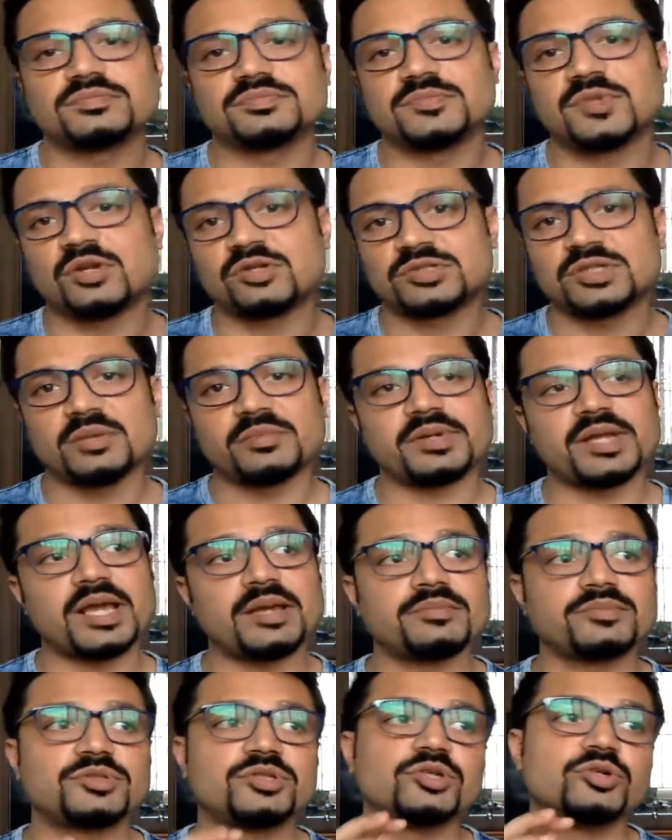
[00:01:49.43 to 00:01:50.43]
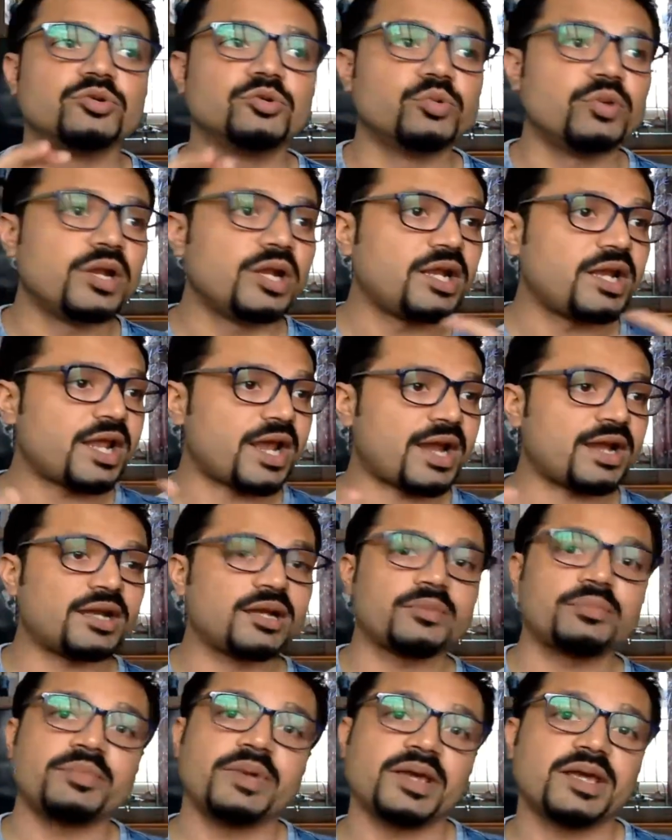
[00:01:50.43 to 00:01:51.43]
sometimes you will
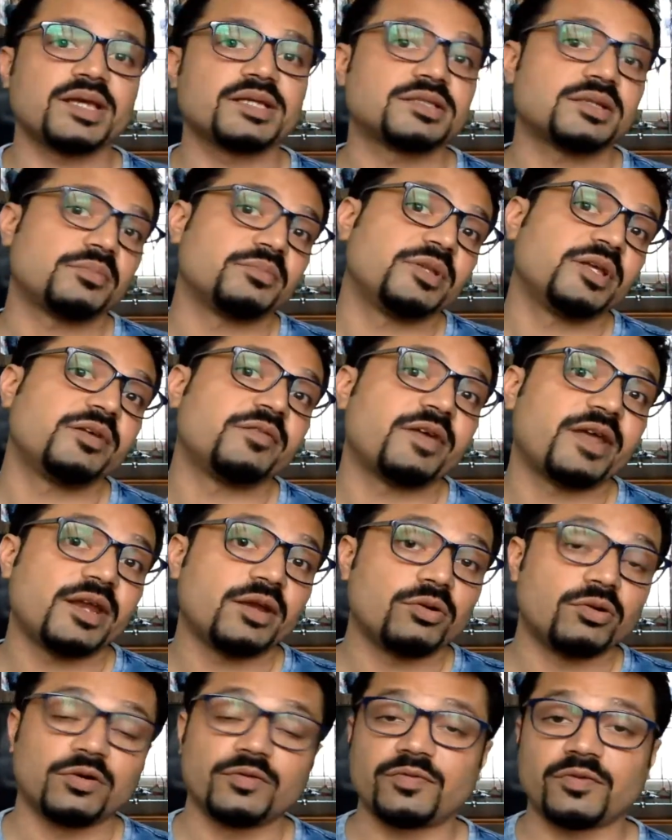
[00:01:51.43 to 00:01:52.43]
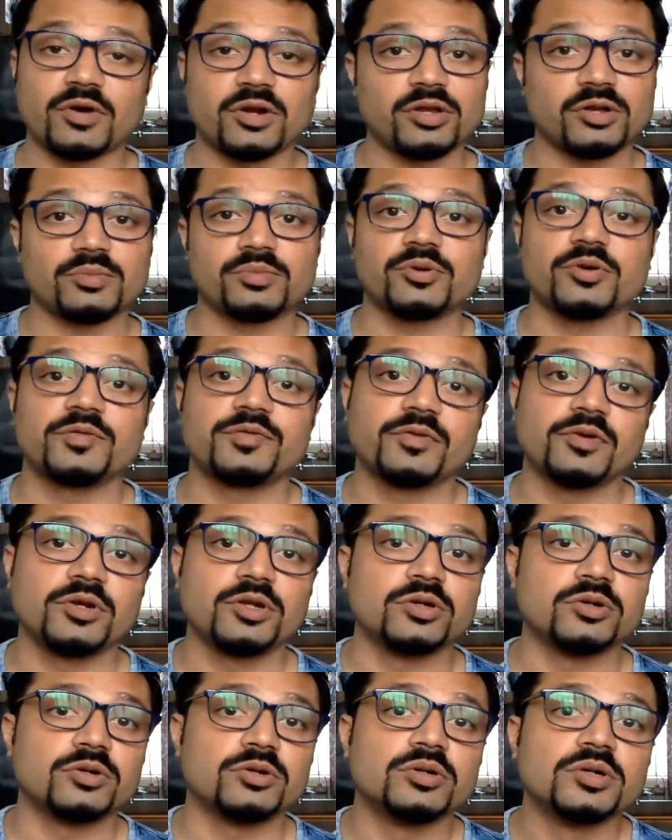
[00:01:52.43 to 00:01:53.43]
end up making something very good for your
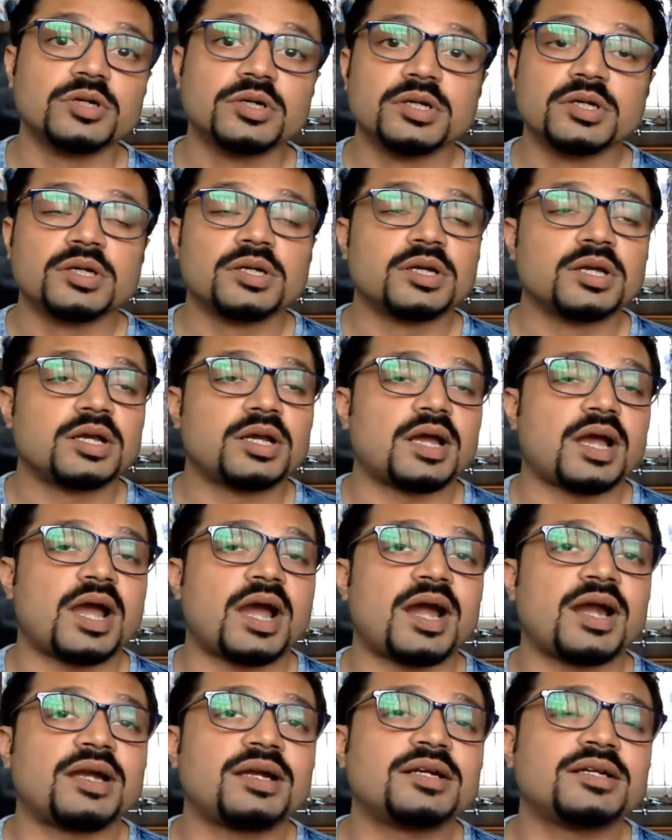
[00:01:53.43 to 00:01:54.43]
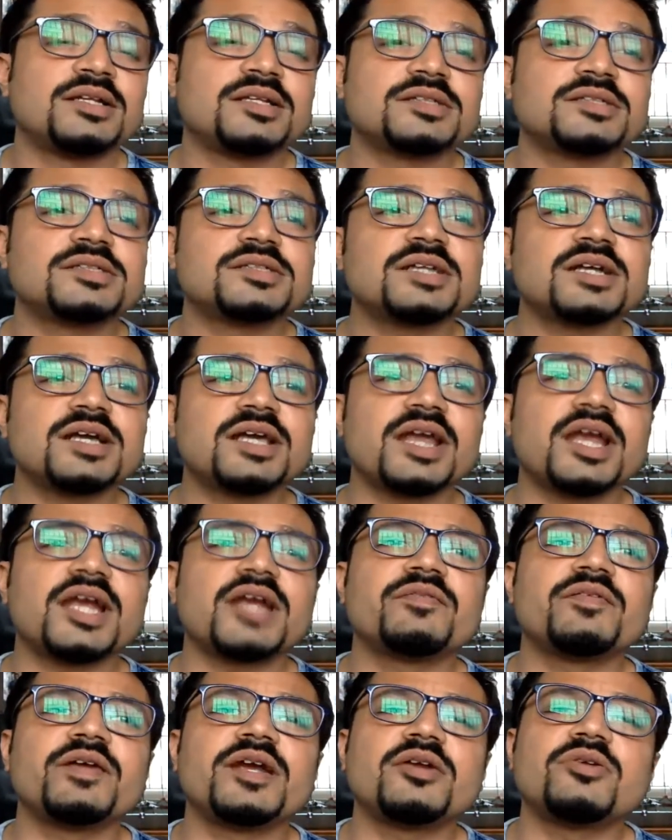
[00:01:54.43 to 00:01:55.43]
portfolio. And this is a
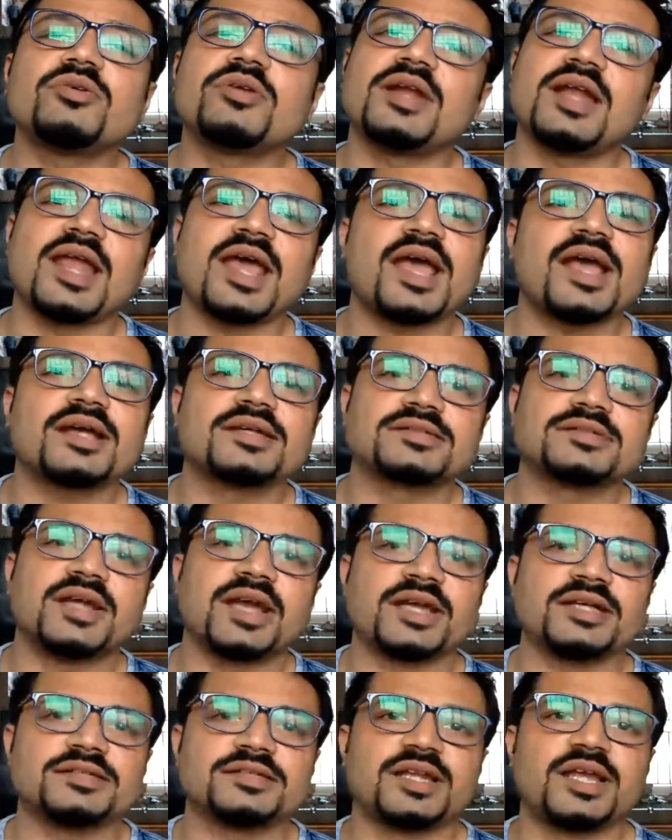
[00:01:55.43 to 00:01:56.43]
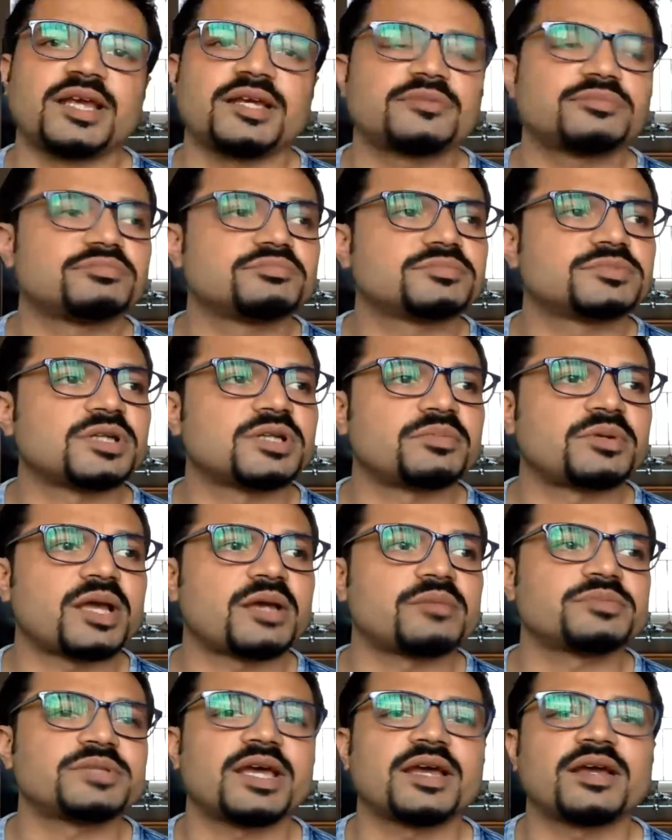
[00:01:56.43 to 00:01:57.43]
great way to relax, guys. Like
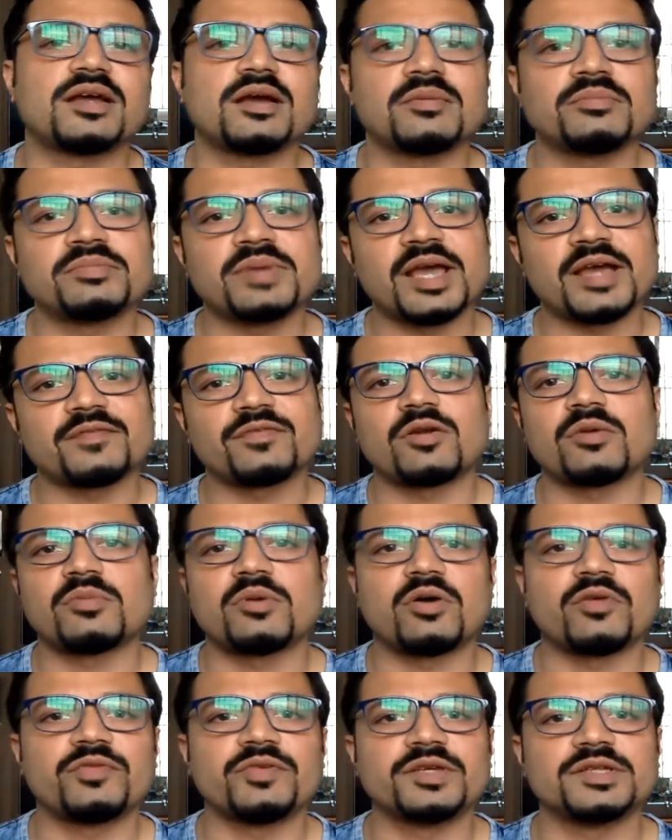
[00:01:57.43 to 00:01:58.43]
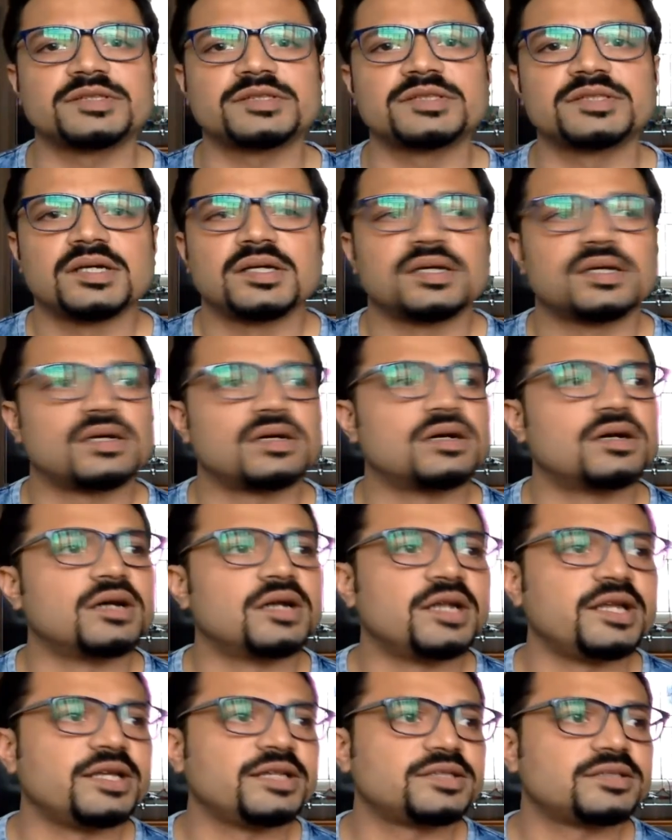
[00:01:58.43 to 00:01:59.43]
sometimes I come back from office
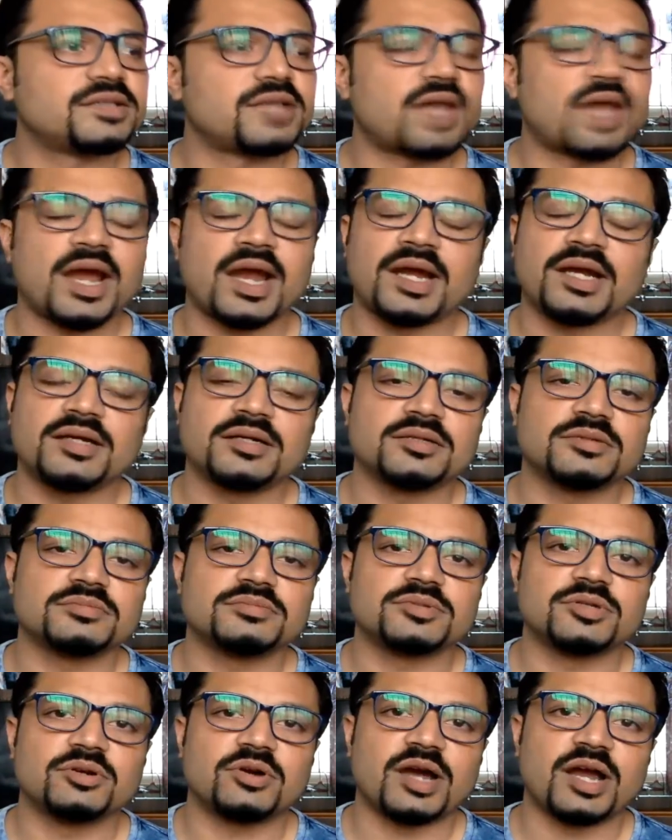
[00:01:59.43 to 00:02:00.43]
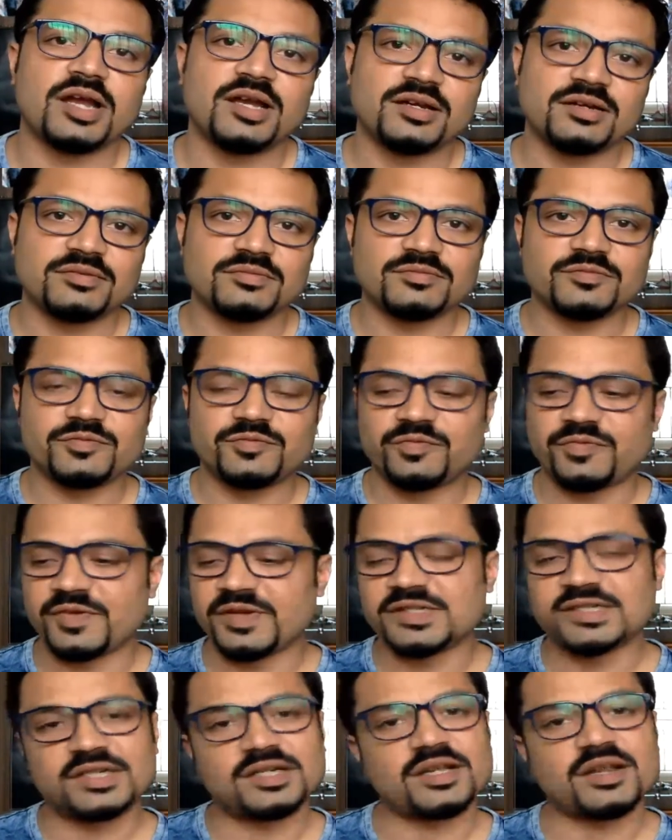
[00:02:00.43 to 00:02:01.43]
early and I'll
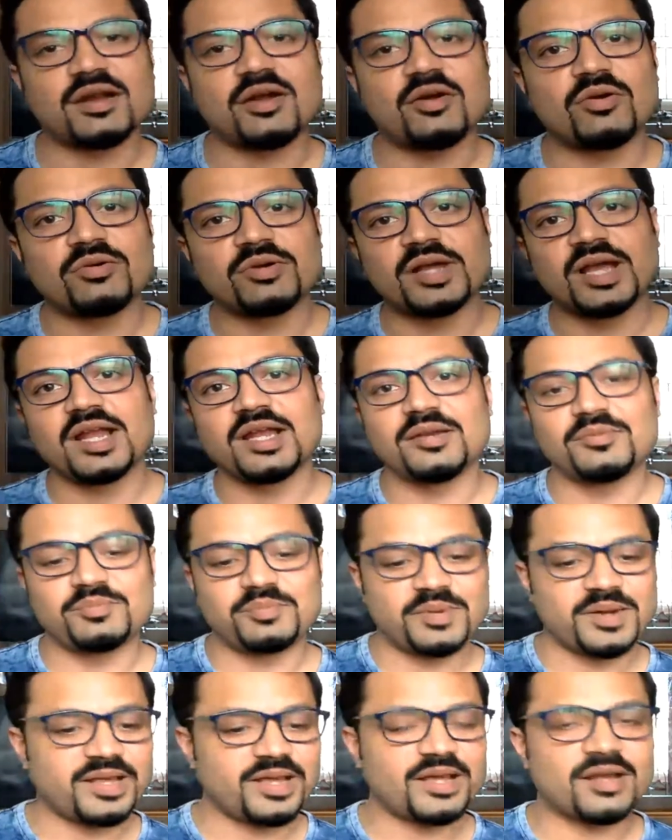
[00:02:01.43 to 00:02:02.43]
fidget around, I'll play